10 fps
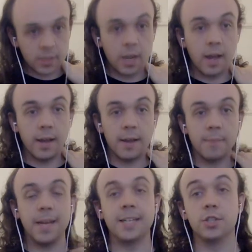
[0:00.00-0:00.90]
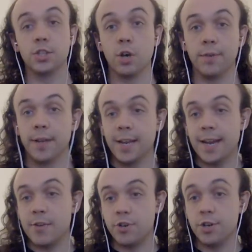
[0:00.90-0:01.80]
and just sort of
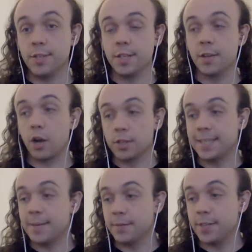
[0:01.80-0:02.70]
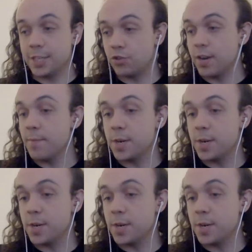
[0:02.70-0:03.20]
introducing the concept of this stream,